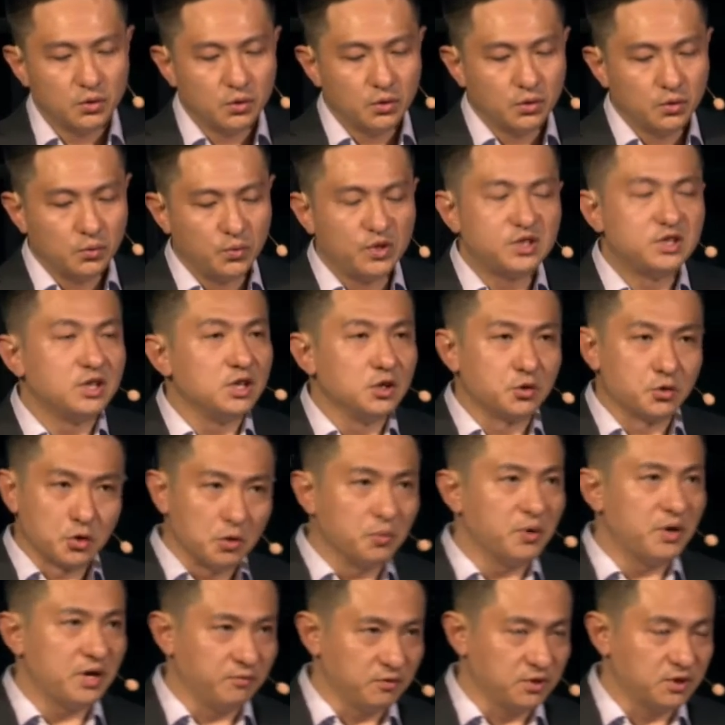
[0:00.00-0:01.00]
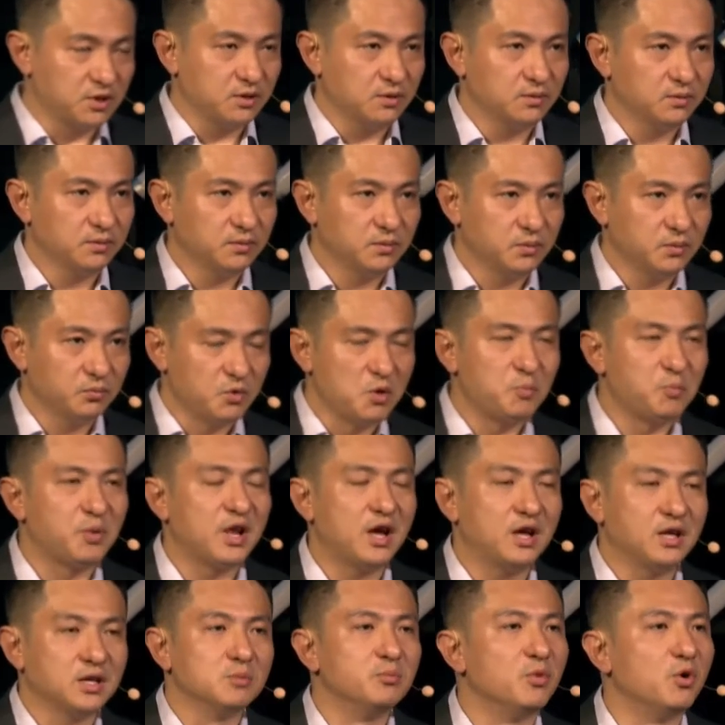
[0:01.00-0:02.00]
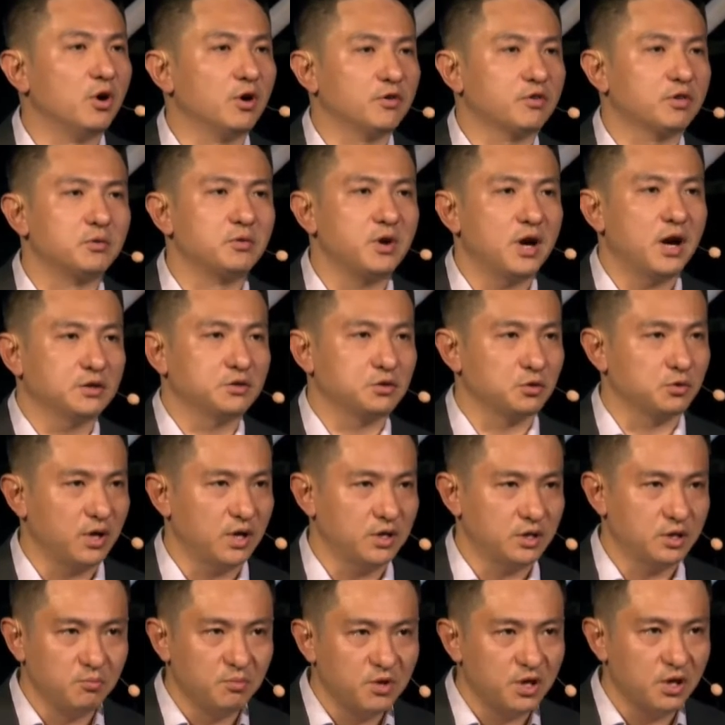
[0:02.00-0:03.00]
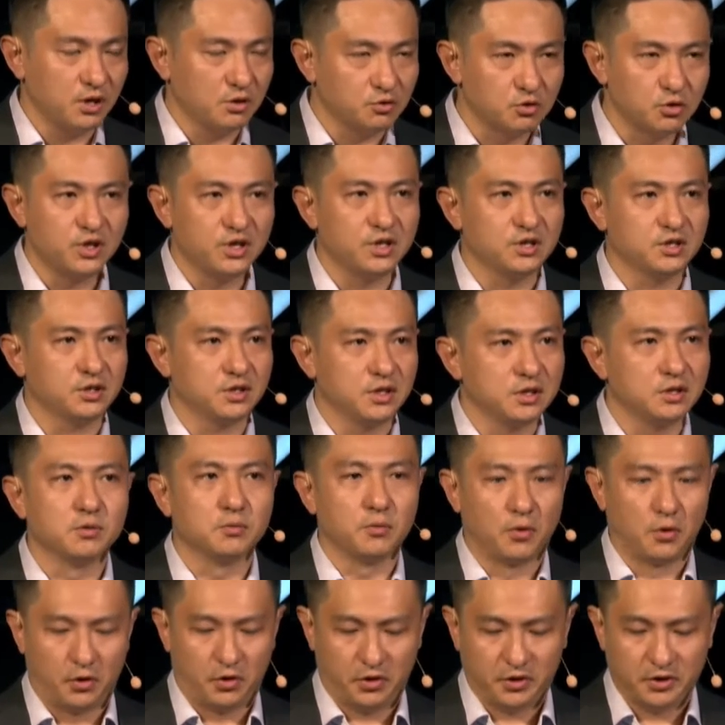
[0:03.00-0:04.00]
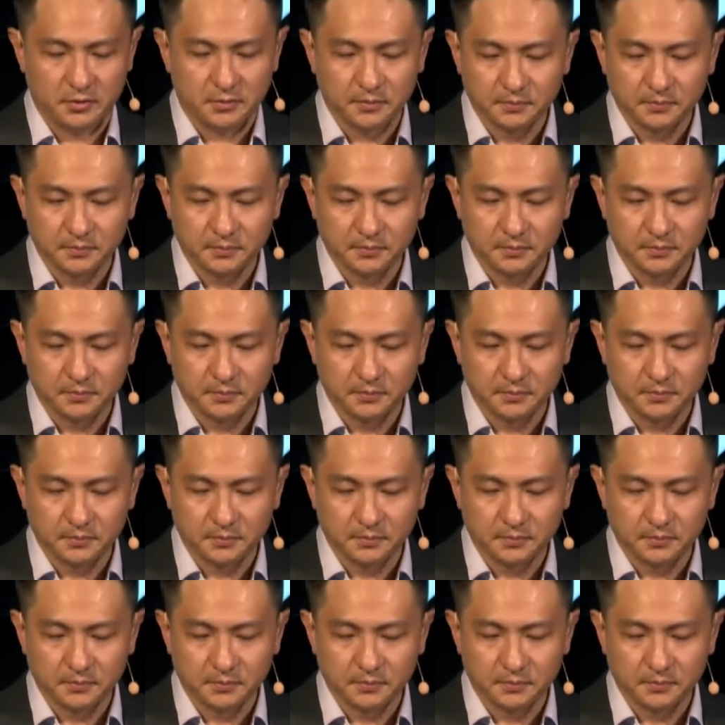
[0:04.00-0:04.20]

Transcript: which is equivalent, we plant more 320 million trees in the world.